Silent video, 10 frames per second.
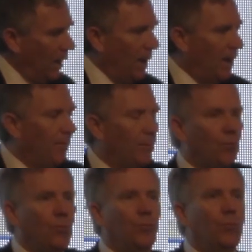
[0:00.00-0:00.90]

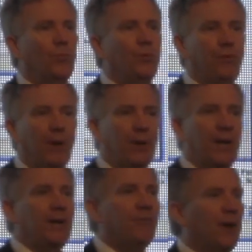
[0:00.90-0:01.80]
Um, we found
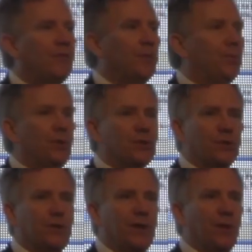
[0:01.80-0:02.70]
85 computers
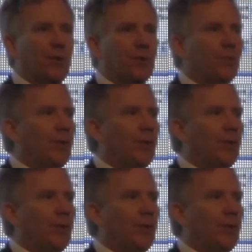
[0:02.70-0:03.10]
on the network.